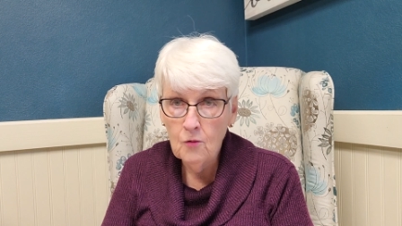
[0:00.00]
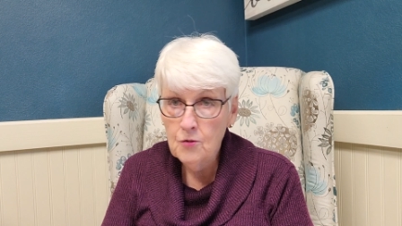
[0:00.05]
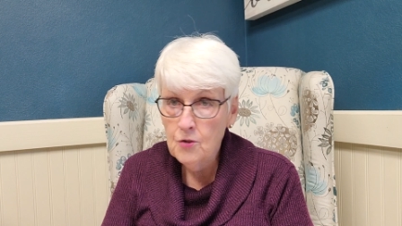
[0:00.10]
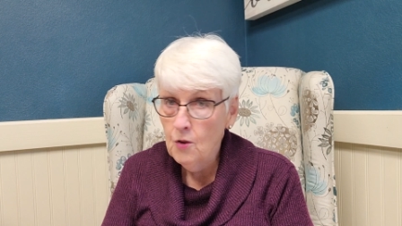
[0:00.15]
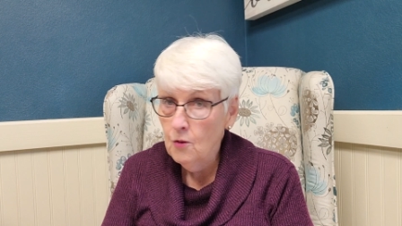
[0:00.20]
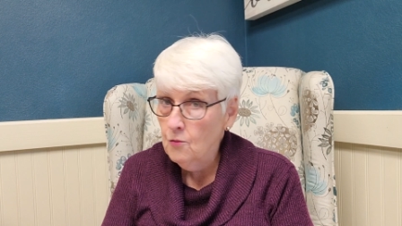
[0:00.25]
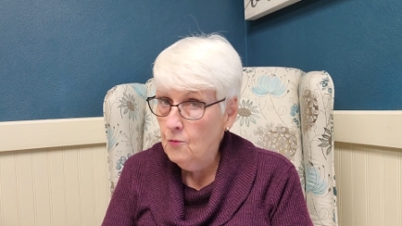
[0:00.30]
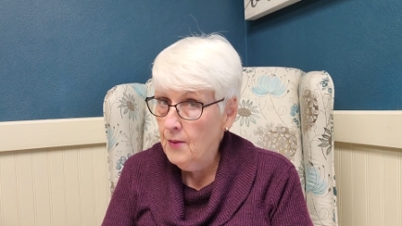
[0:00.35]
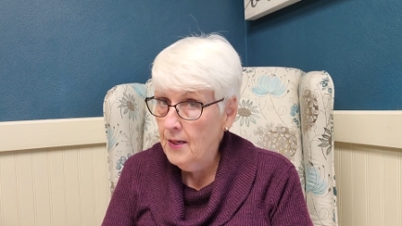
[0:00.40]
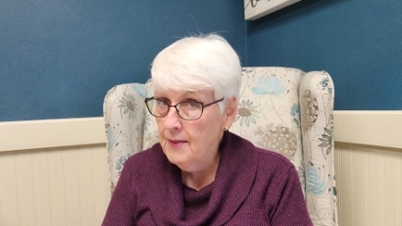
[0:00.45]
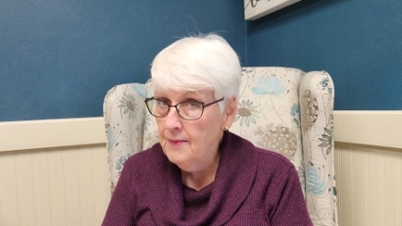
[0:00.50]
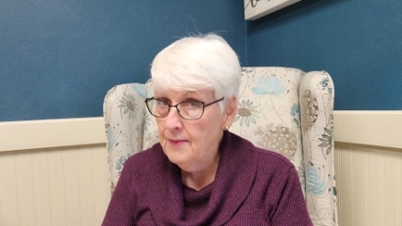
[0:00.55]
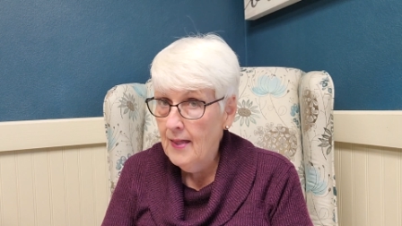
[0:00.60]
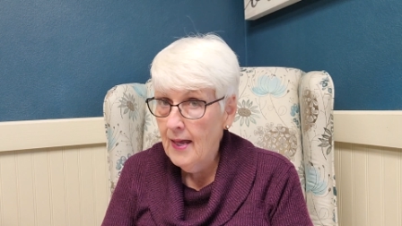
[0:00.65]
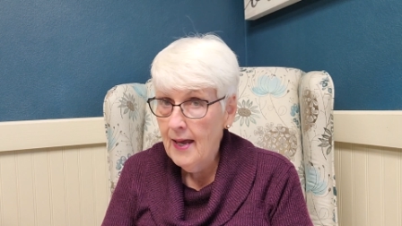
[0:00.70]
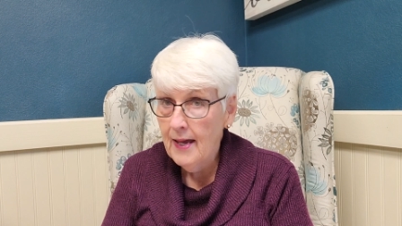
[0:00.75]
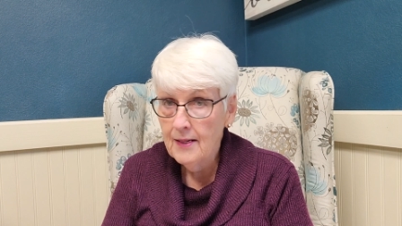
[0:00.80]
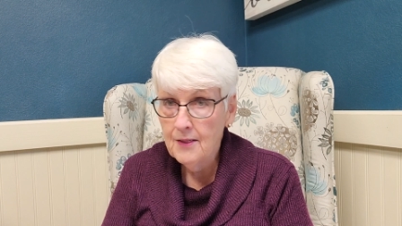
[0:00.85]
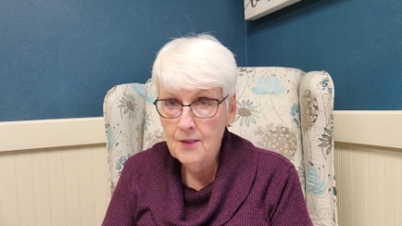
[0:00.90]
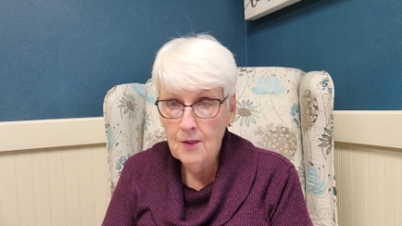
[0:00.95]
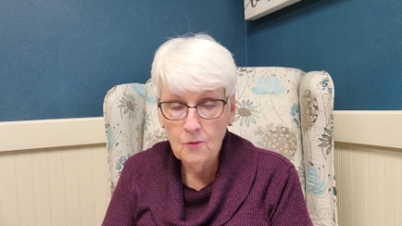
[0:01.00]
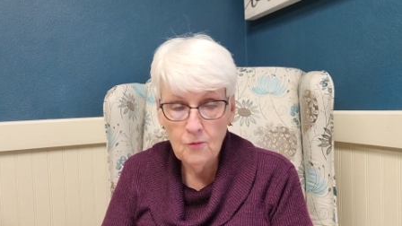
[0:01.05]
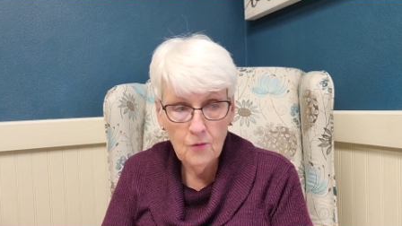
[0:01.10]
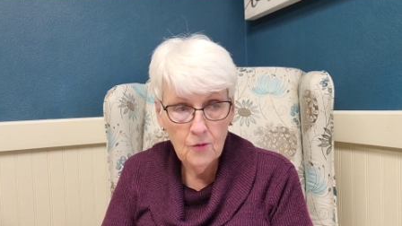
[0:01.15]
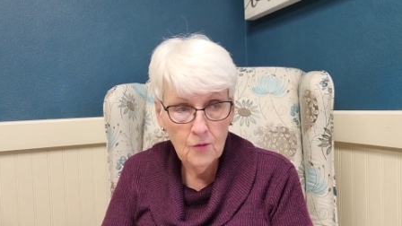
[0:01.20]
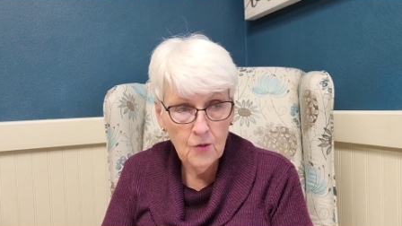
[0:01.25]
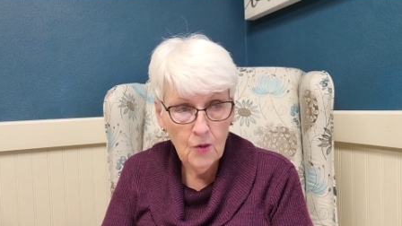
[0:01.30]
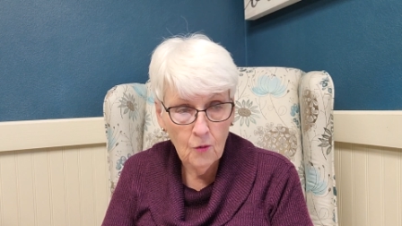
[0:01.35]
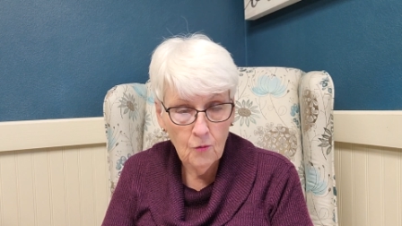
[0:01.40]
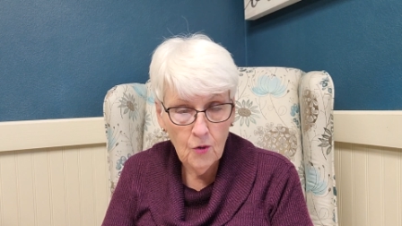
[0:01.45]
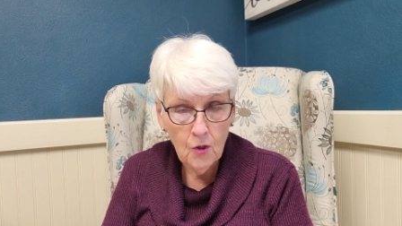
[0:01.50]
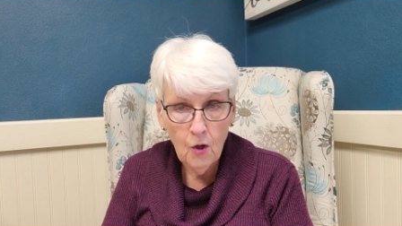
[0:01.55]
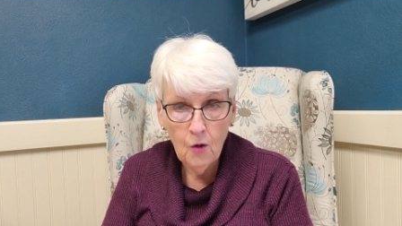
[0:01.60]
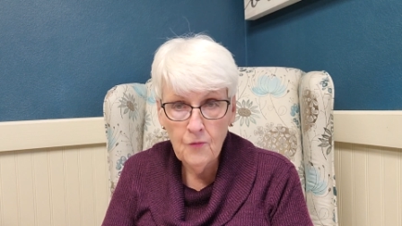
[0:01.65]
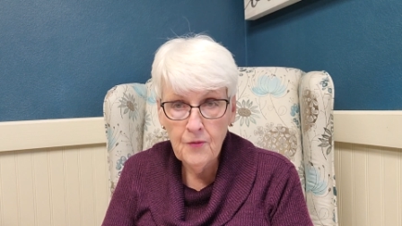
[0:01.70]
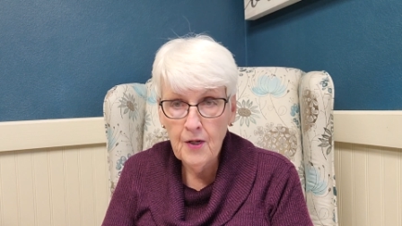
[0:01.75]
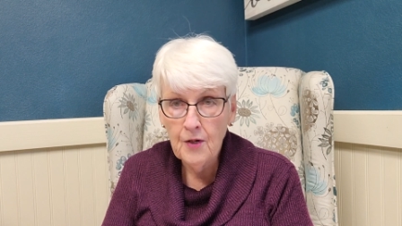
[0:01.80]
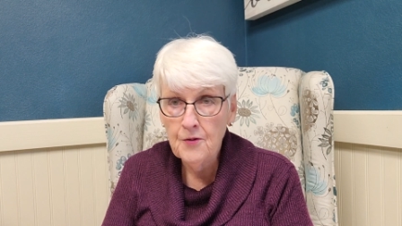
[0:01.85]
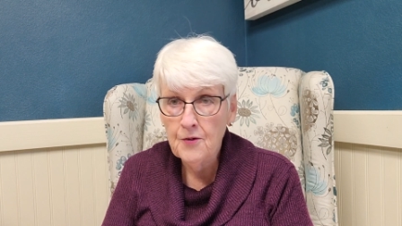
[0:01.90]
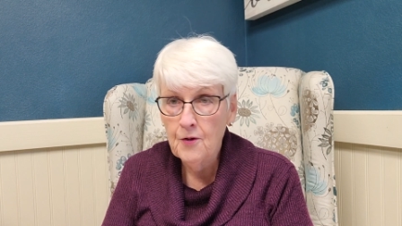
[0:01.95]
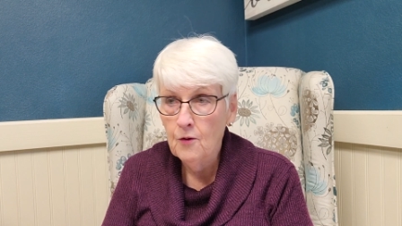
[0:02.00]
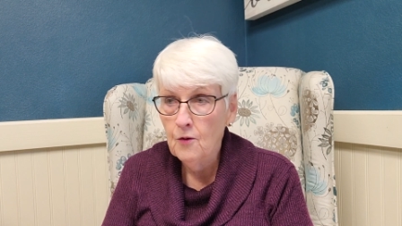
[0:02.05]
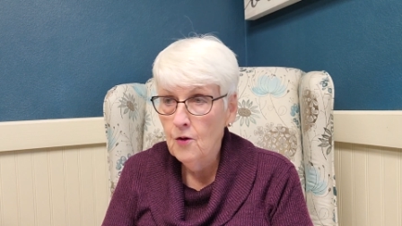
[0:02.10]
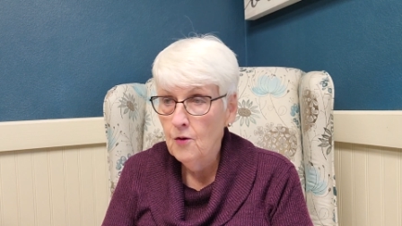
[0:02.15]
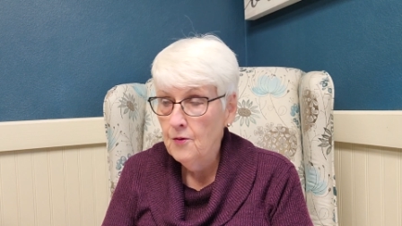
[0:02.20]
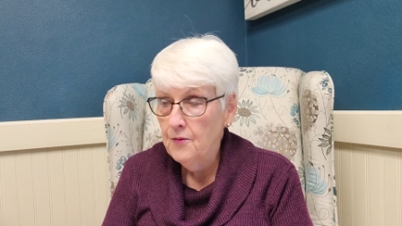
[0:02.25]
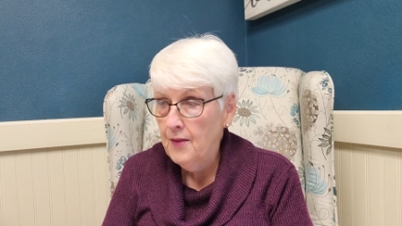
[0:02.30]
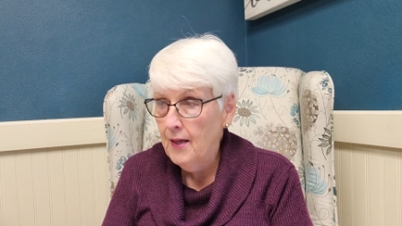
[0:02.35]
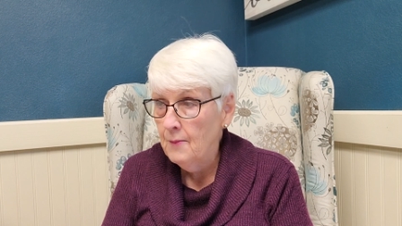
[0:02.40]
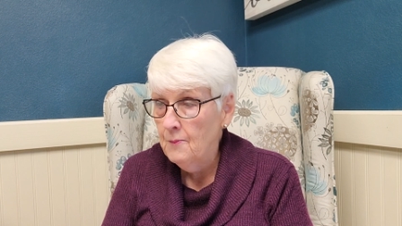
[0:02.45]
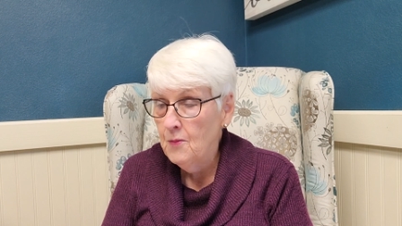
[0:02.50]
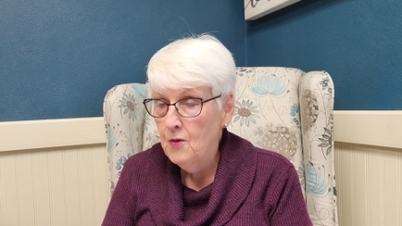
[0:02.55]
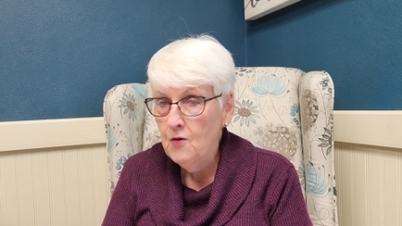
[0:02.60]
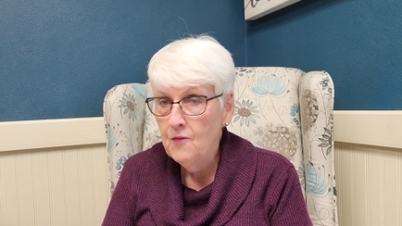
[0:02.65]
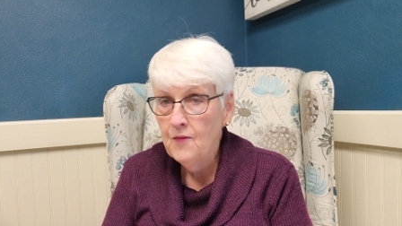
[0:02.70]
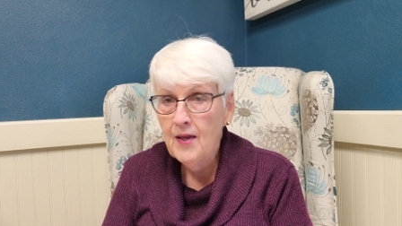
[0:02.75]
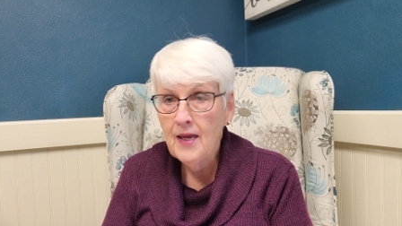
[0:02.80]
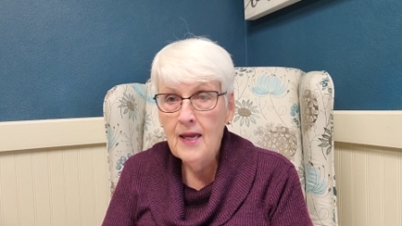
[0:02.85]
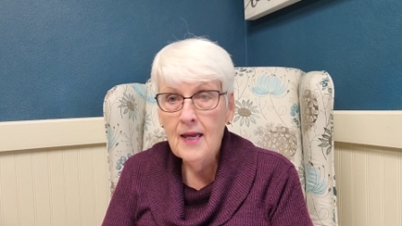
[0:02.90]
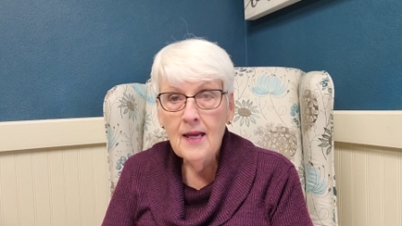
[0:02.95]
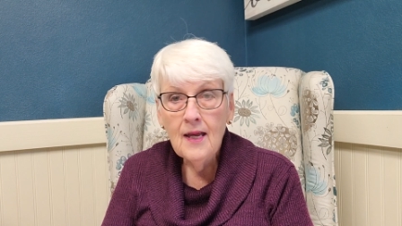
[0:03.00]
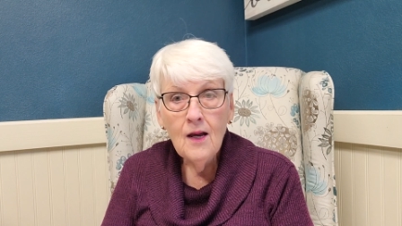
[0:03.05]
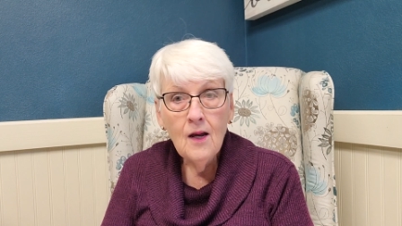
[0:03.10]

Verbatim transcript: don't read that, don't don't go there, don't go to that movie.